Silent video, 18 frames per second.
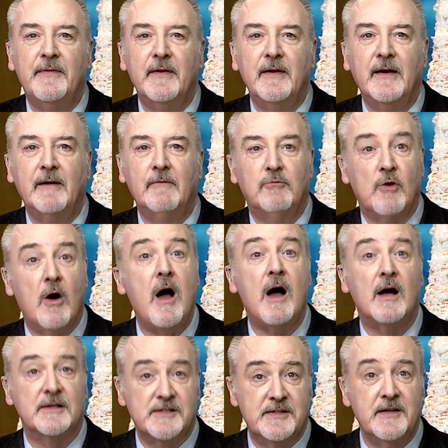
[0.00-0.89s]
the
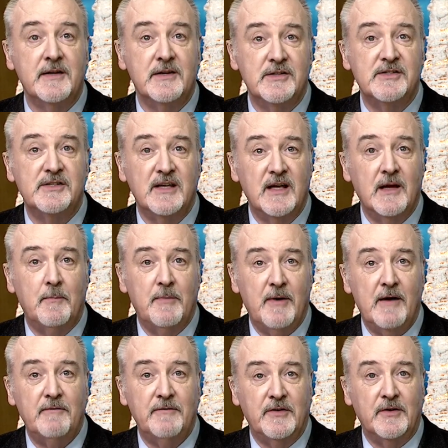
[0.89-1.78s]
rocks that you see
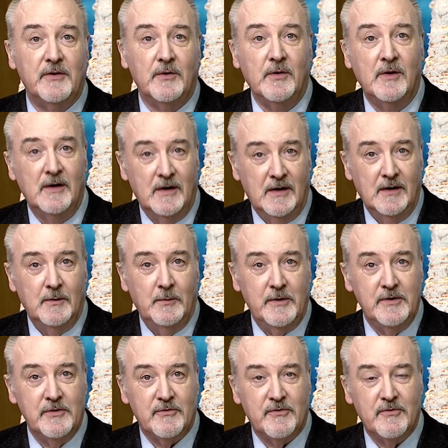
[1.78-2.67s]
above you
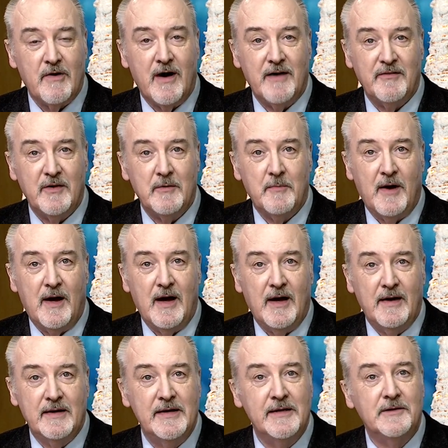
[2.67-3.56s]
when you're driving
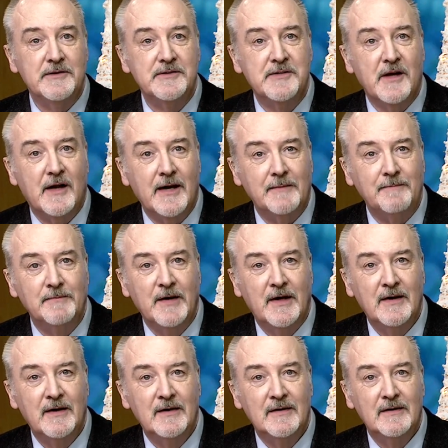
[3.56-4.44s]
by a hillside.
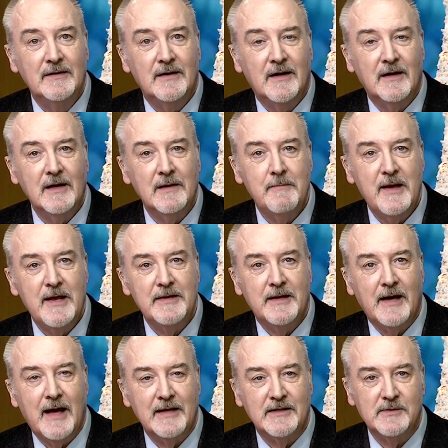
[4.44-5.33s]
Harley
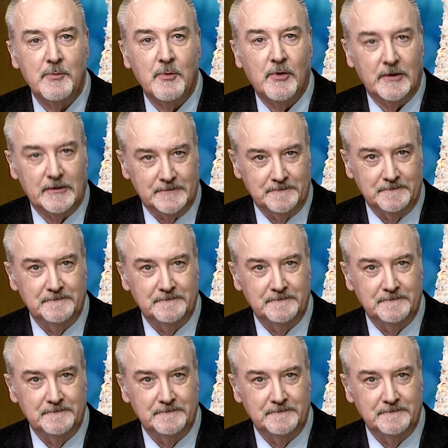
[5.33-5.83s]
Benda has more.